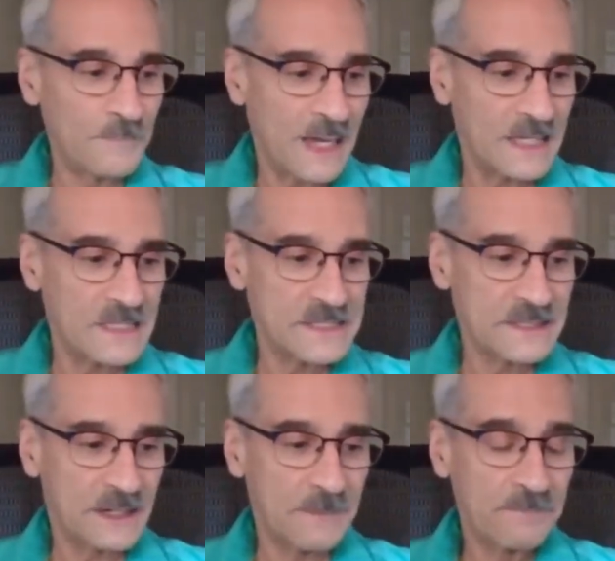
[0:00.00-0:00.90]
as
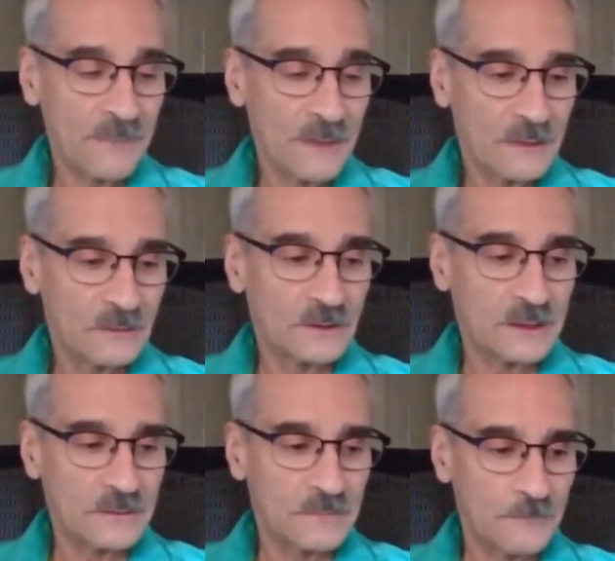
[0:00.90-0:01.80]
uh, looked